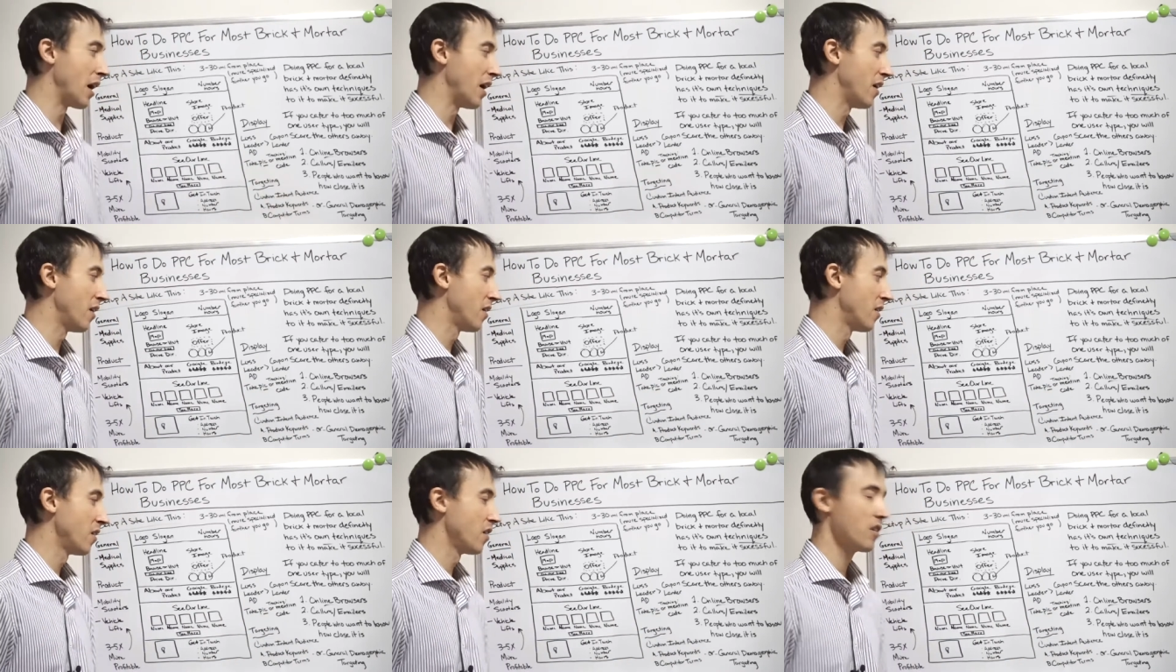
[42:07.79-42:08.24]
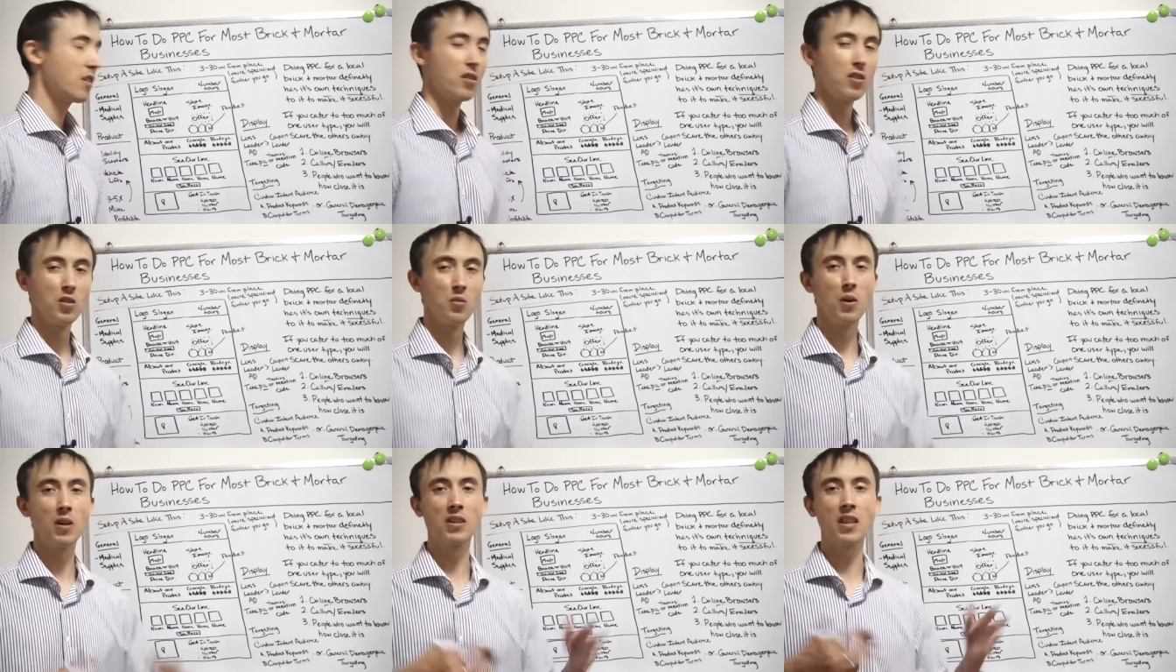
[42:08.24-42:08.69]
but
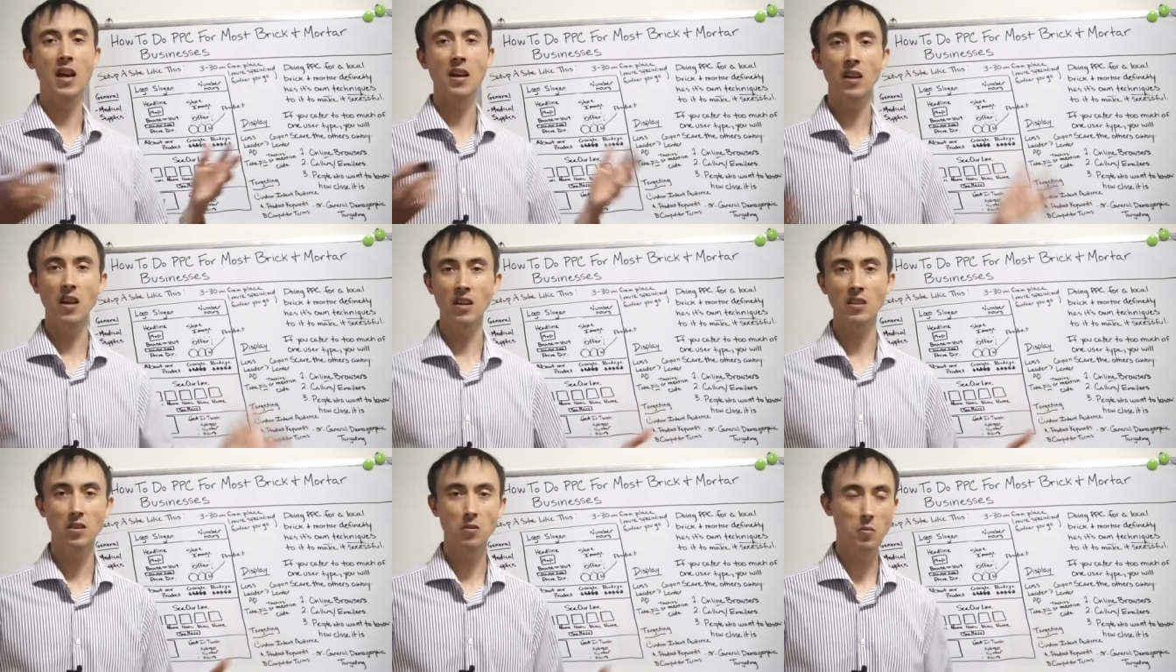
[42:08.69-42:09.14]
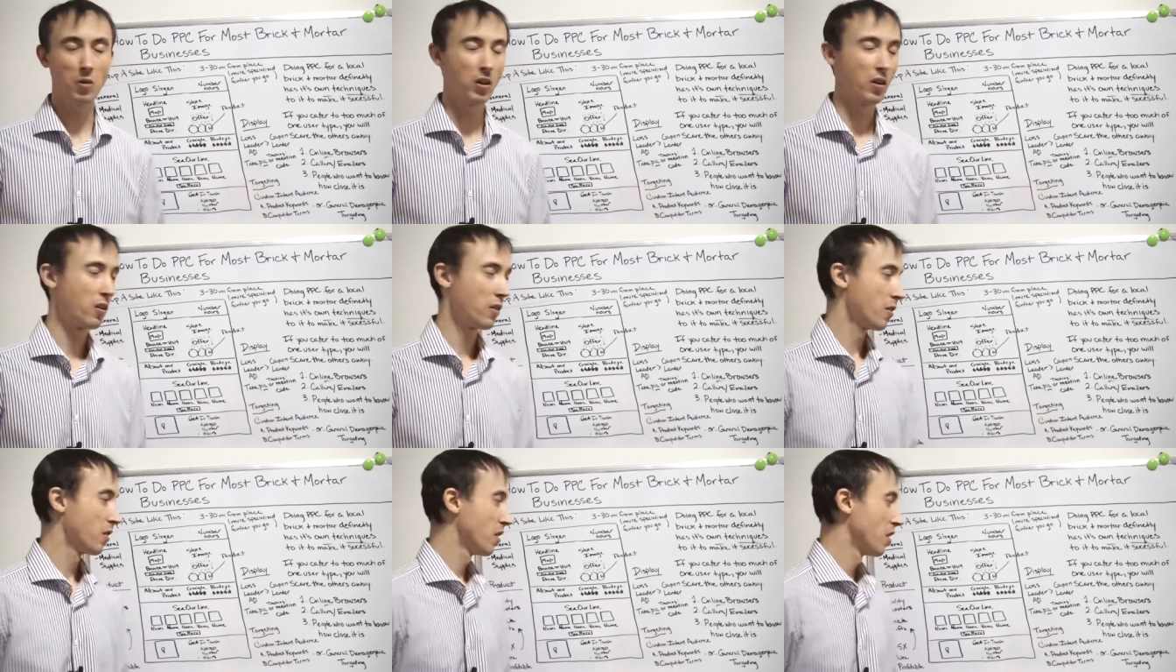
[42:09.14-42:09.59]
you want that
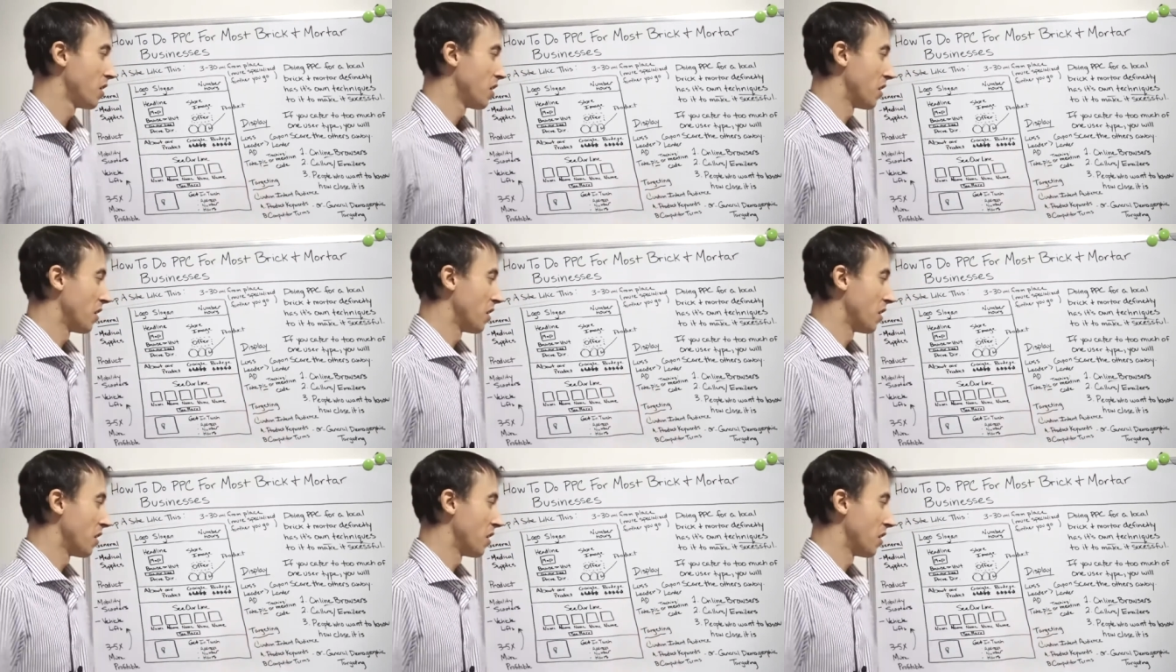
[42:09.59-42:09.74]
customer.